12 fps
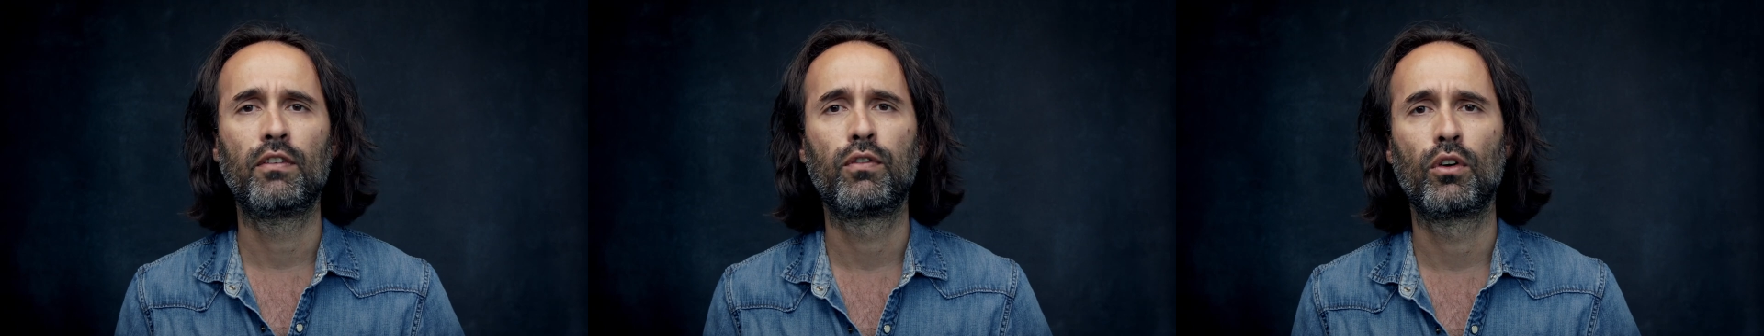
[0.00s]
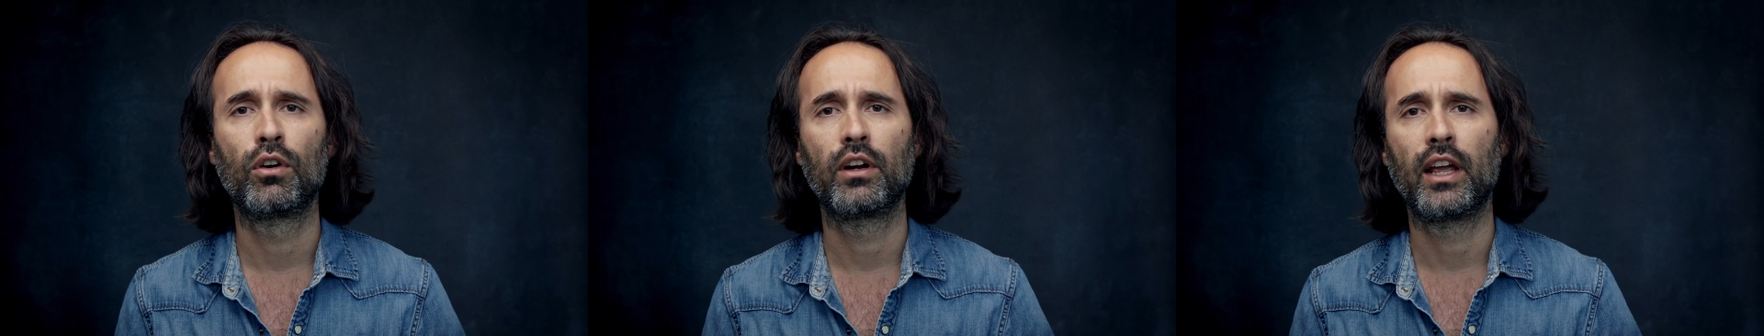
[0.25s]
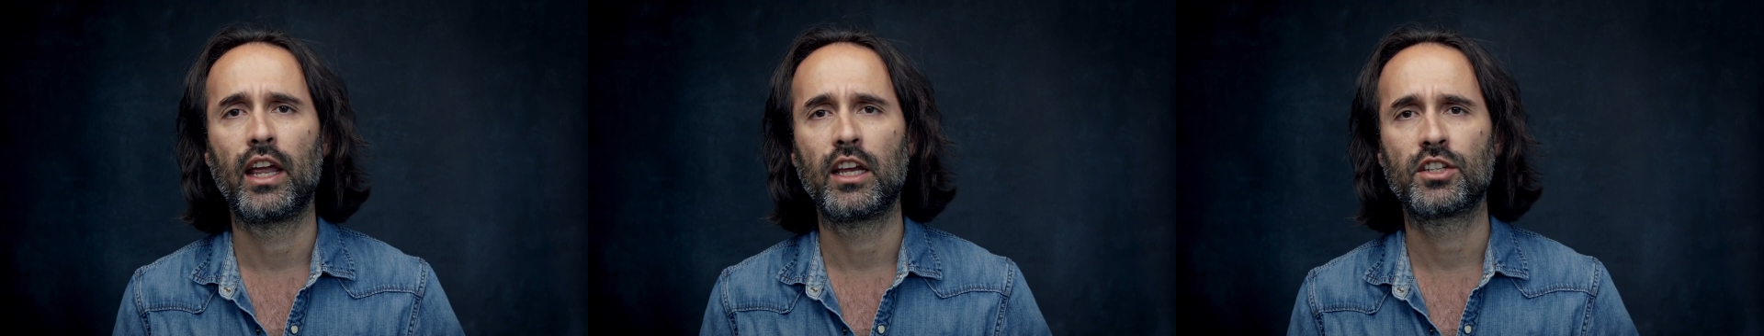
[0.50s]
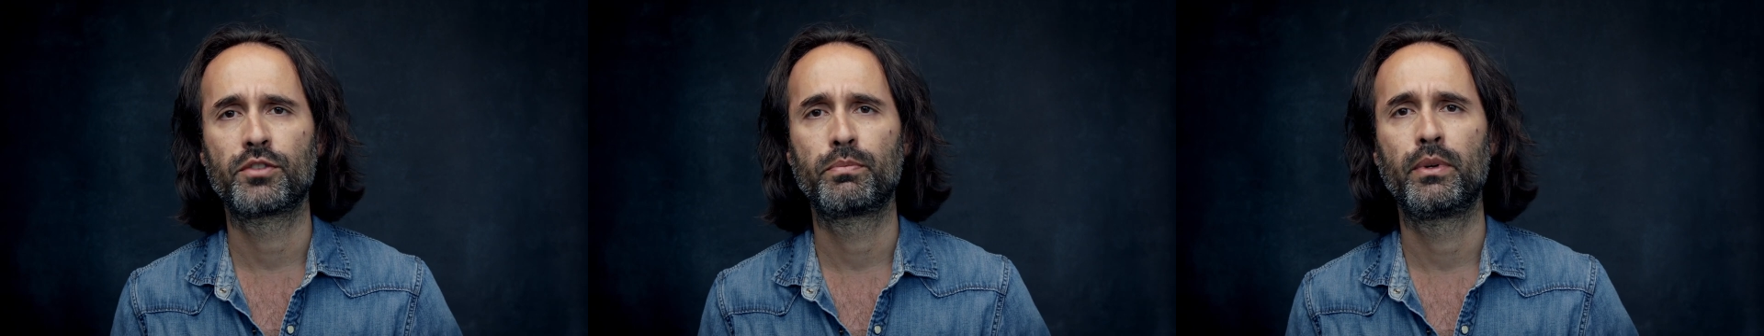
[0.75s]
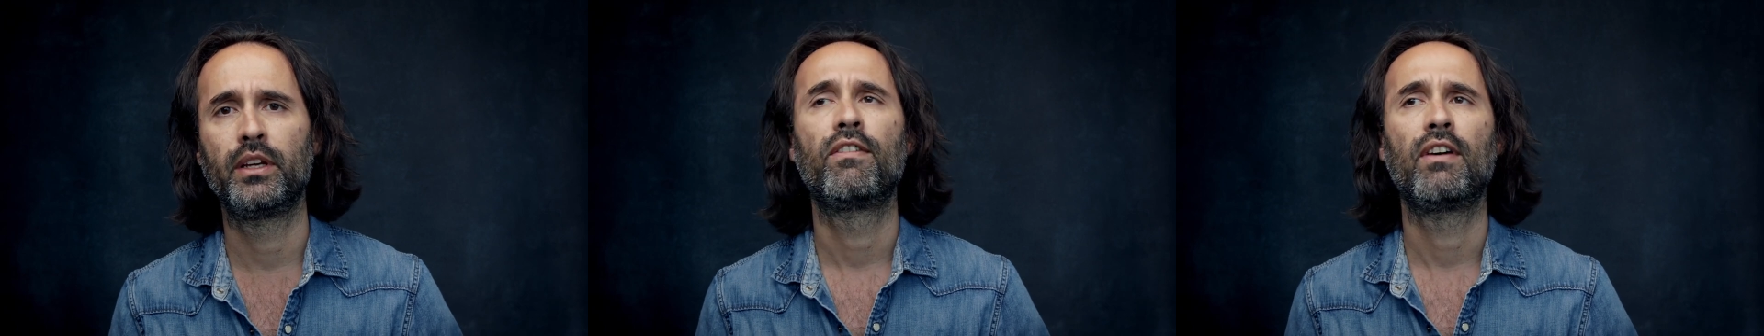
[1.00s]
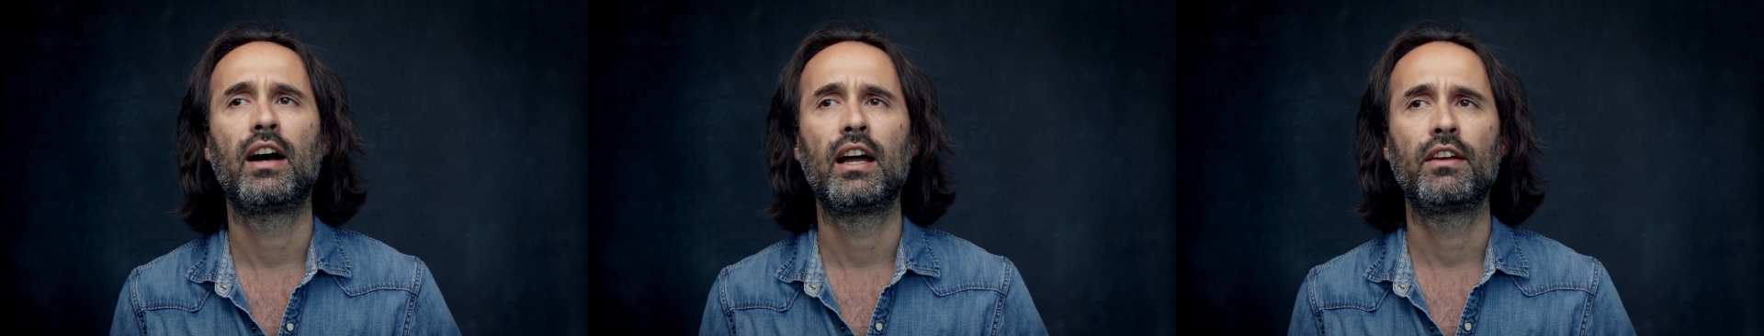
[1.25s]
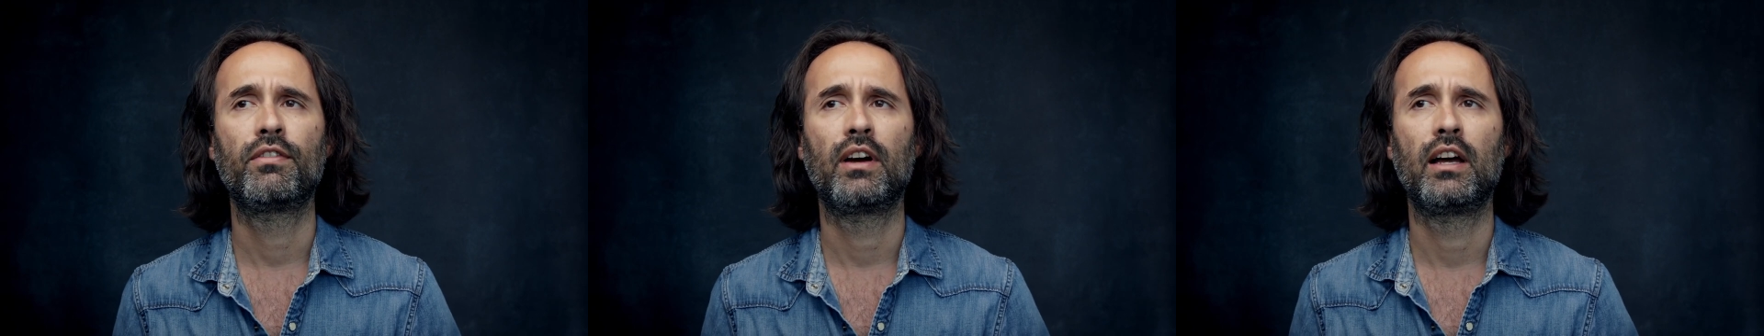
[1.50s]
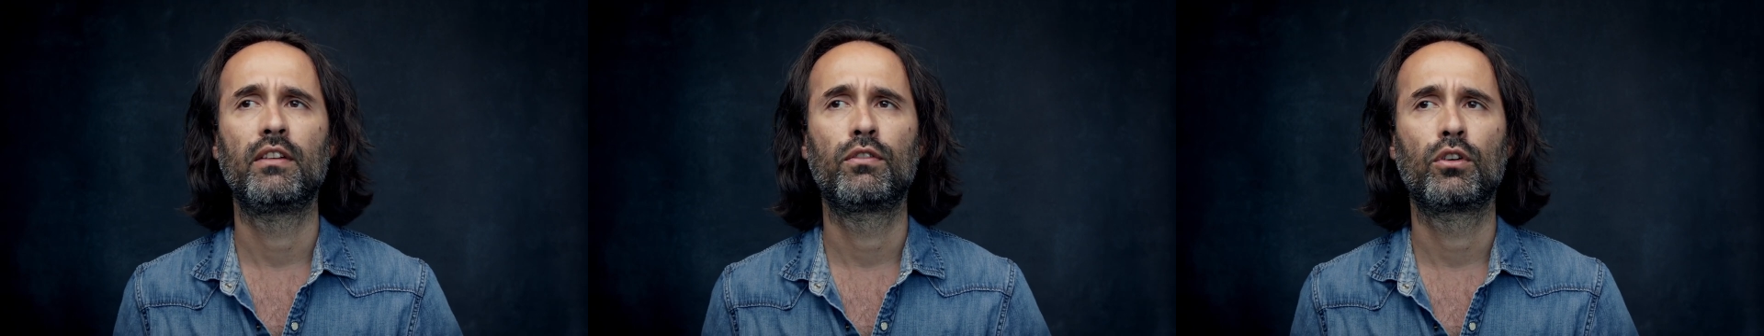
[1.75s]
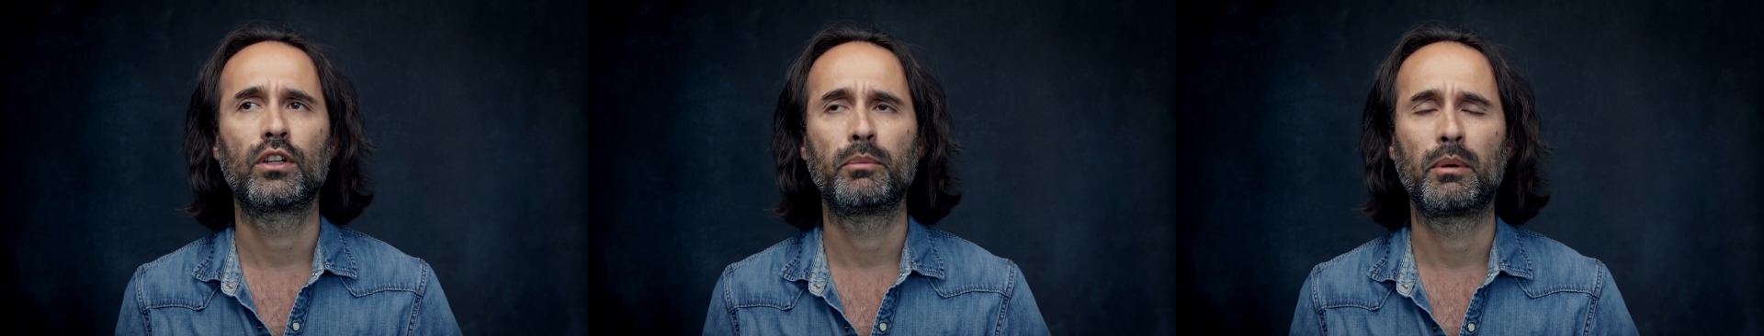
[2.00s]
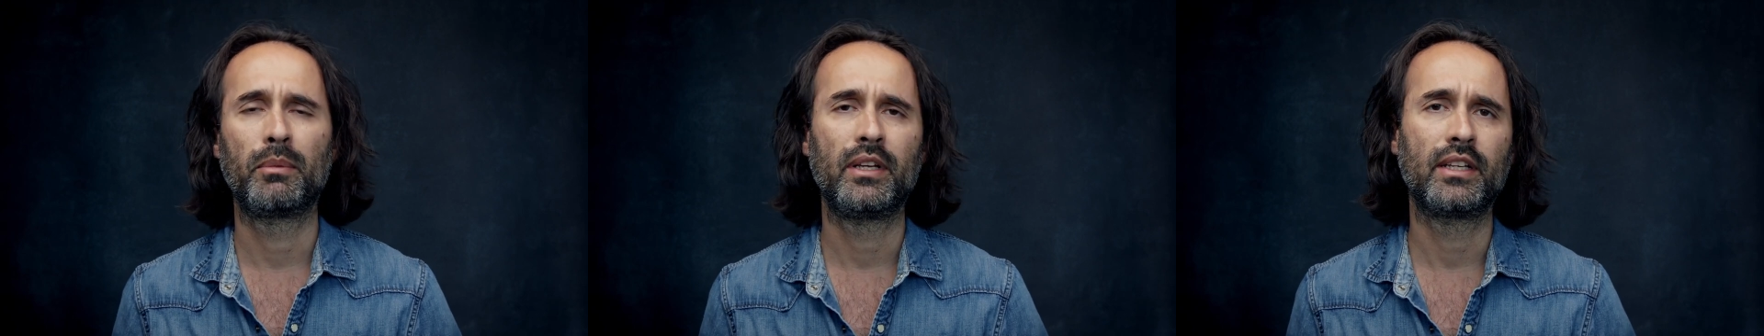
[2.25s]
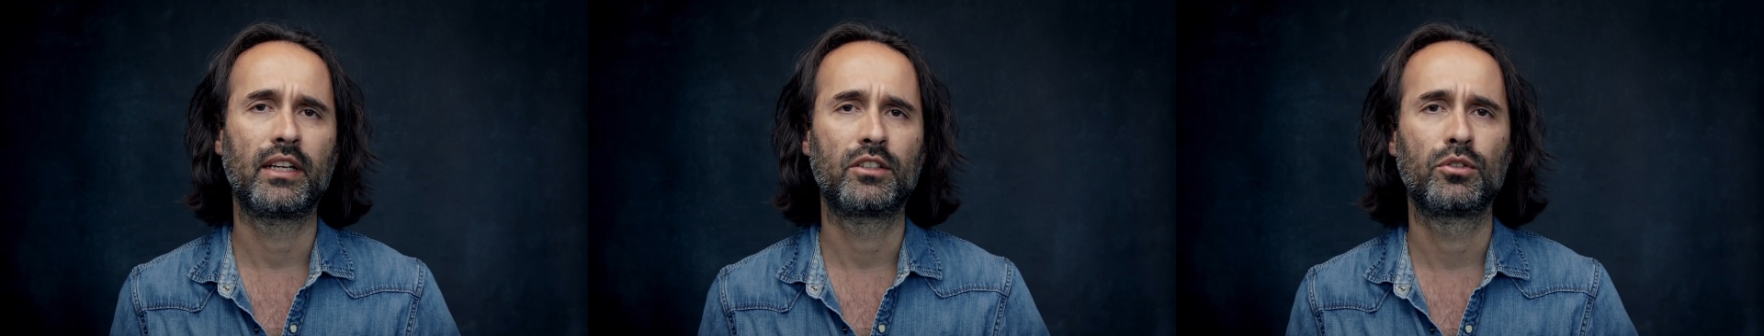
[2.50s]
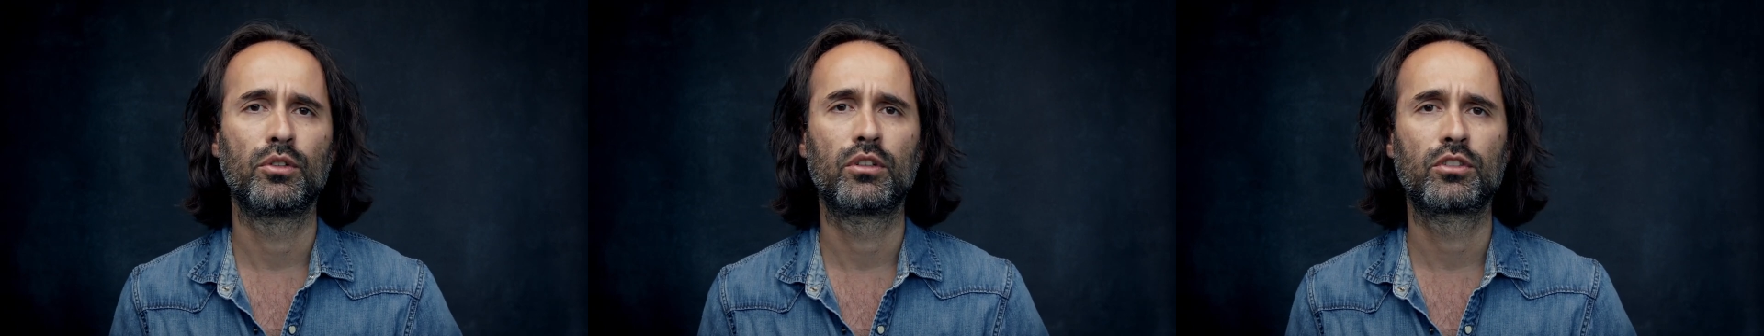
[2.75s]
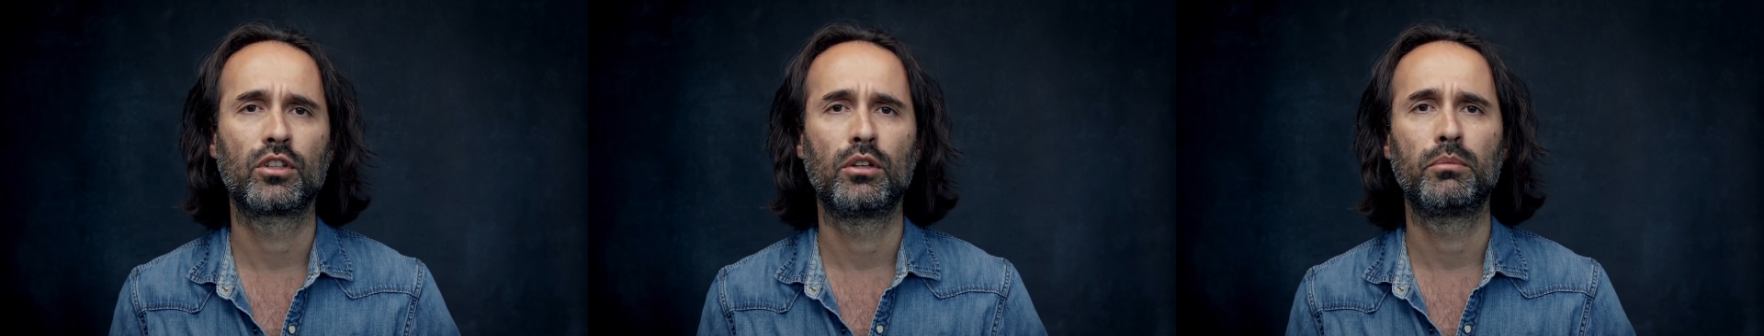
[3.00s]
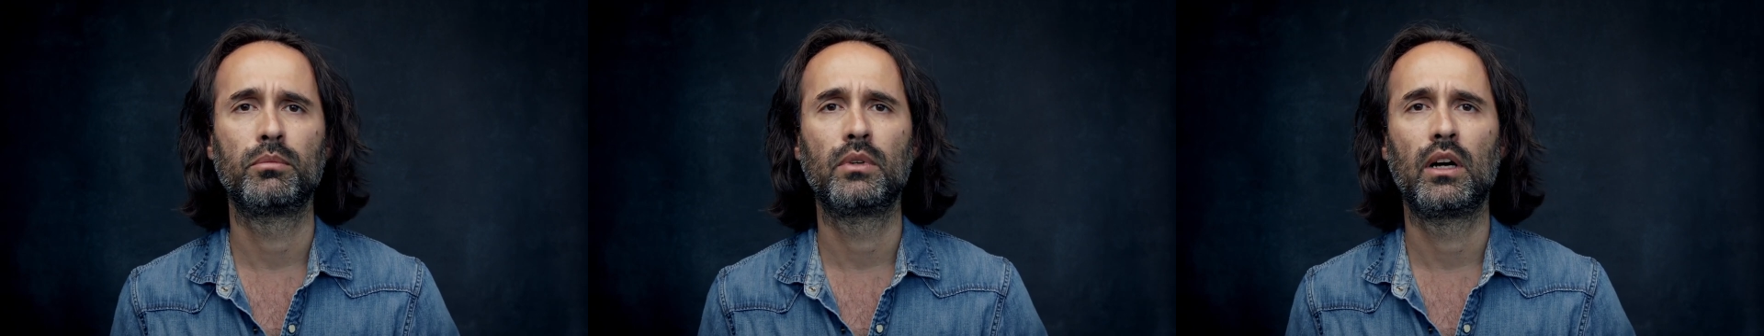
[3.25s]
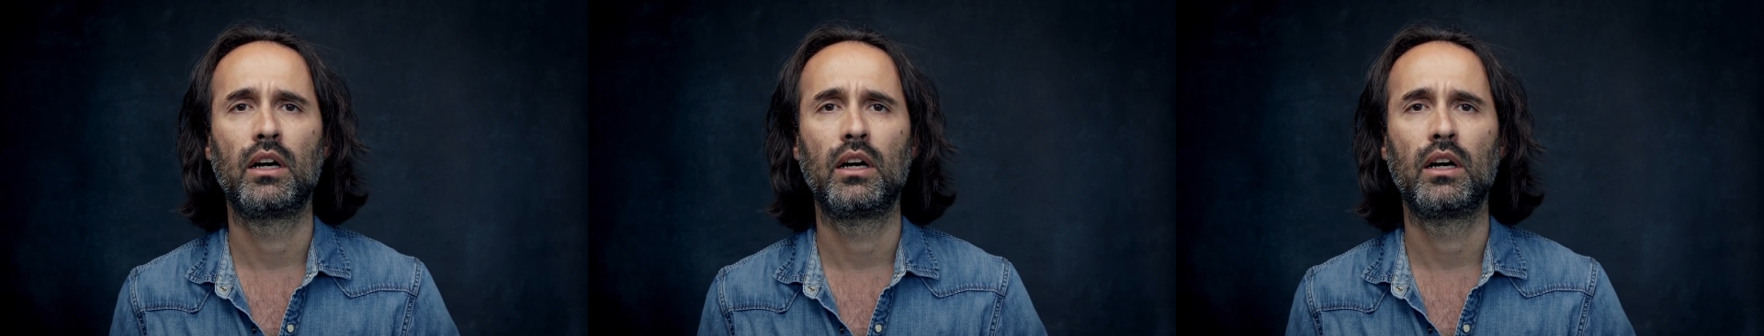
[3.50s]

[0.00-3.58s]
for HP5 and for the Mamiya I took some